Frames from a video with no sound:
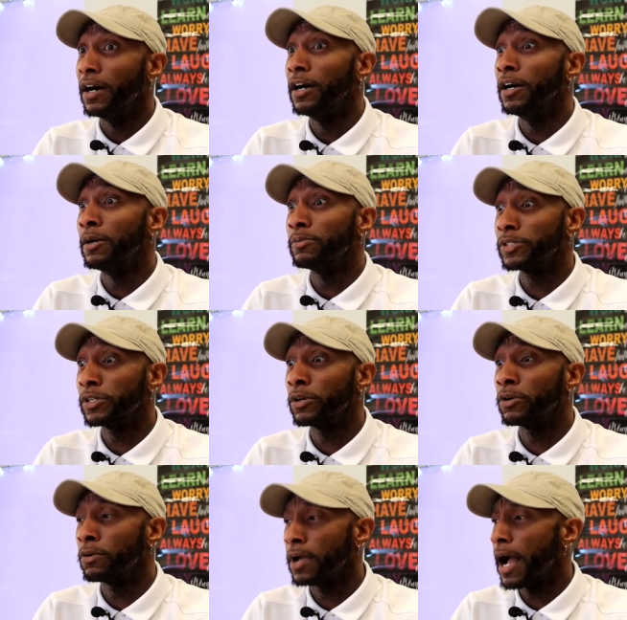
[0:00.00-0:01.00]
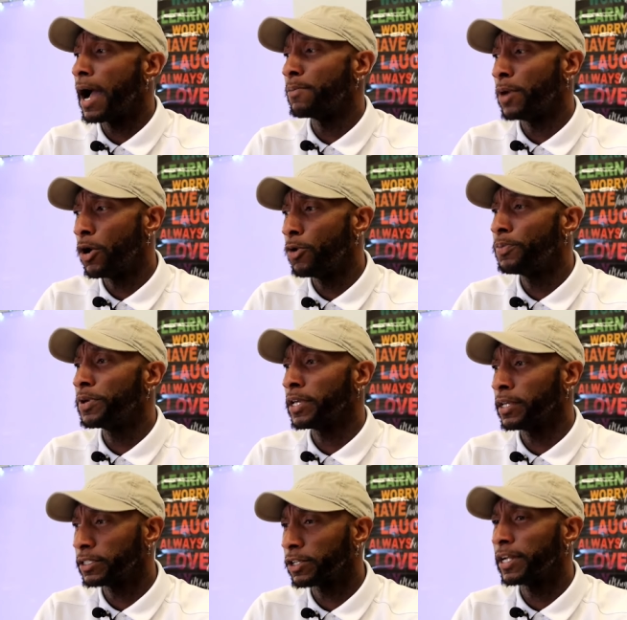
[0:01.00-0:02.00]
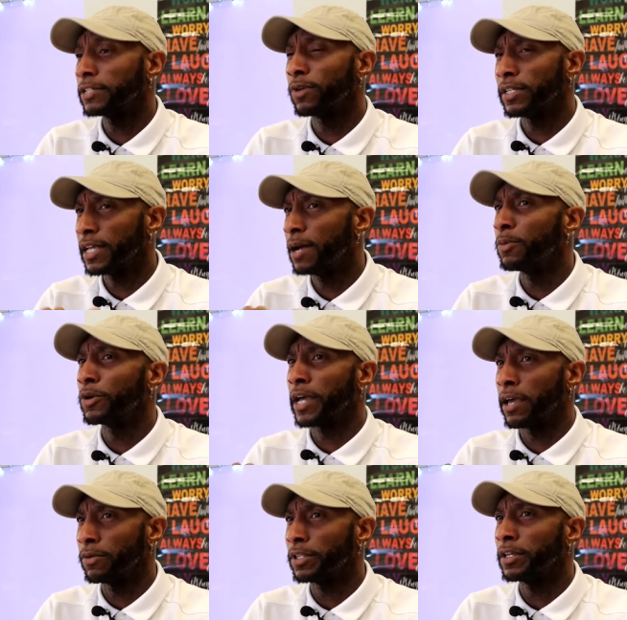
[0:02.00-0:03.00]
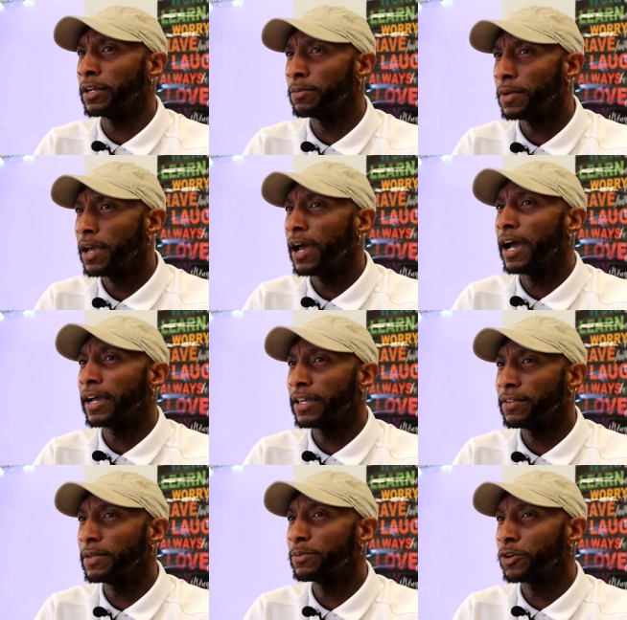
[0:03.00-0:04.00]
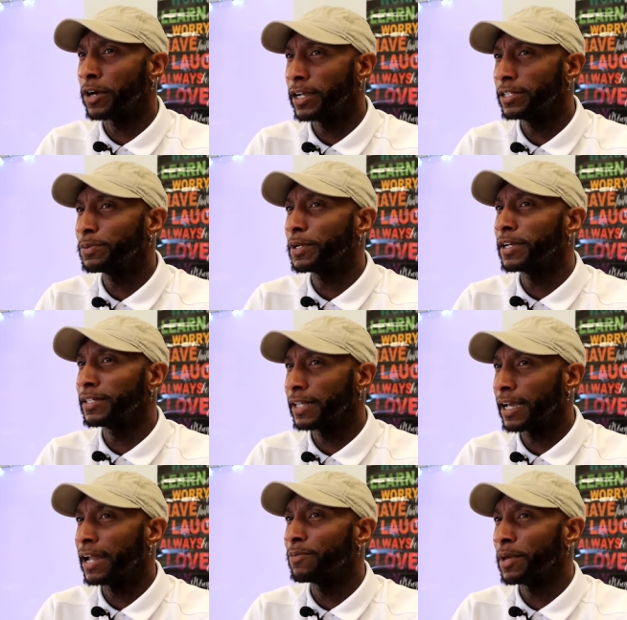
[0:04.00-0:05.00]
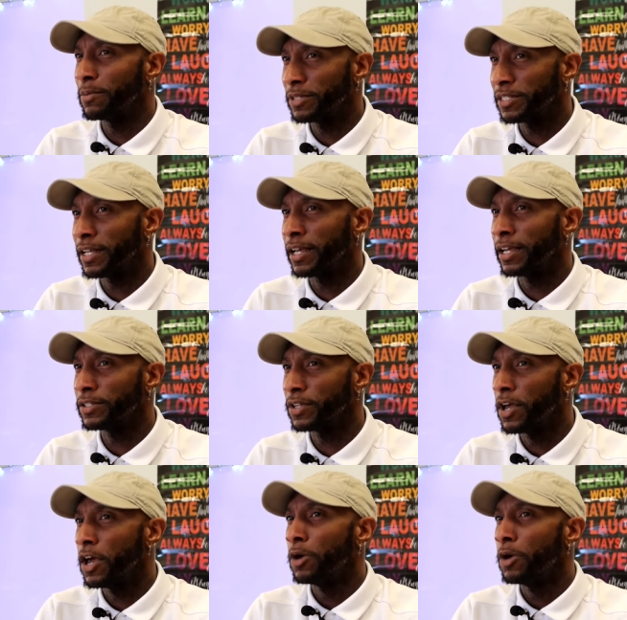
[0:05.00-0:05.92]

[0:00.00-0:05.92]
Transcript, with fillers: Um, so I'm hoping, so that's why I say I'm okay with them. I give them grace because they got to make mistakes,